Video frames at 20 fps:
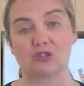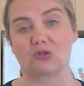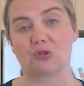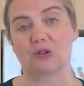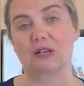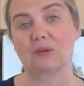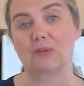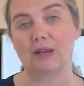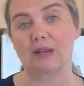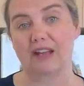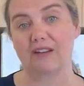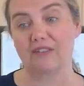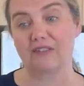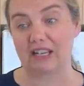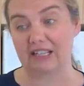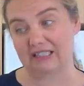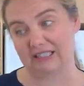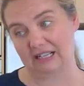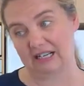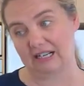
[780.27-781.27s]
tree, we have
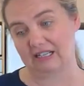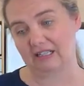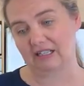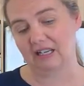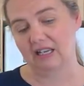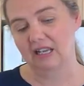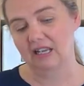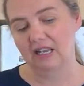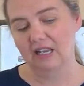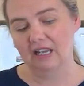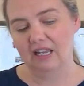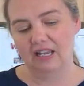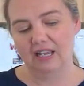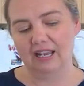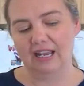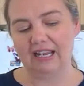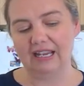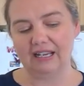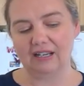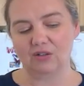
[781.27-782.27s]
eggnog.
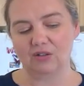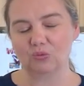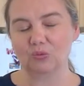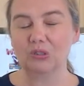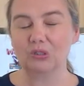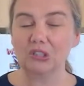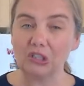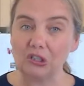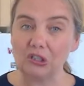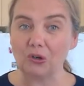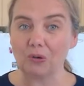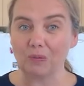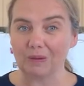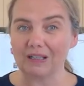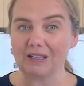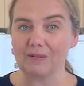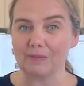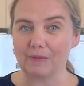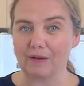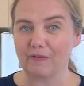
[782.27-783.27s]
And really
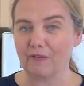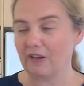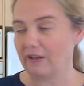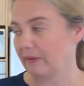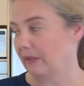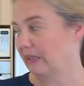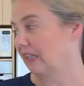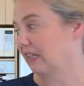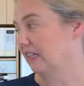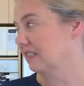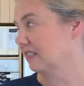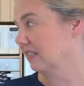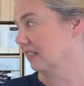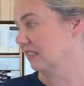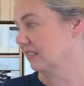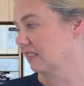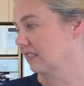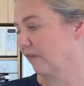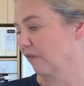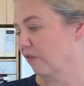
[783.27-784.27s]
nobody in my family likes it
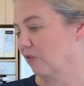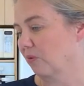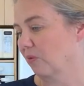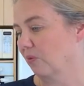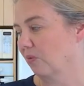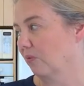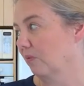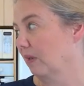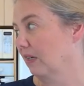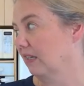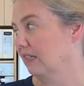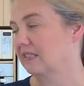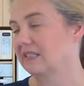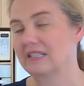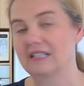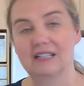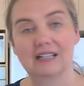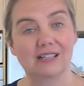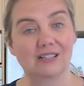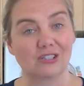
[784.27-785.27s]
except for my
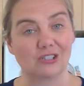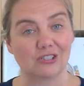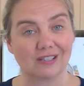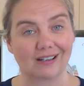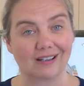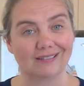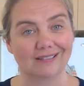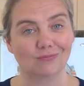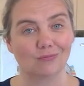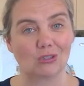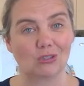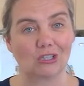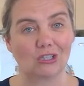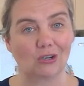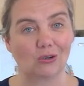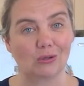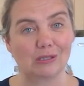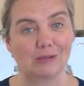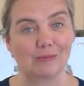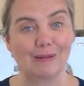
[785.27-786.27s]
teenage son.
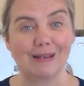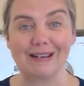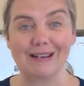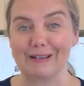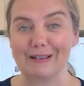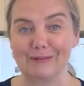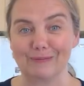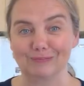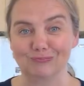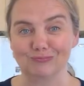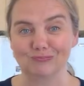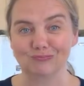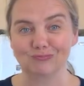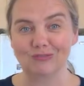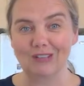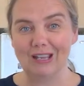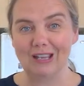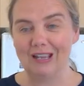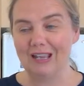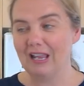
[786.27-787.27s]
So it's me and him.
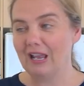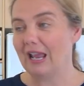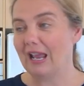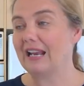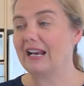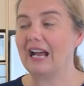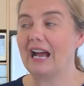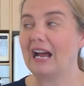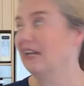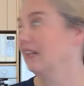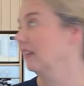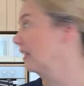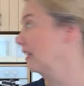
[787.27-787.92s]
And I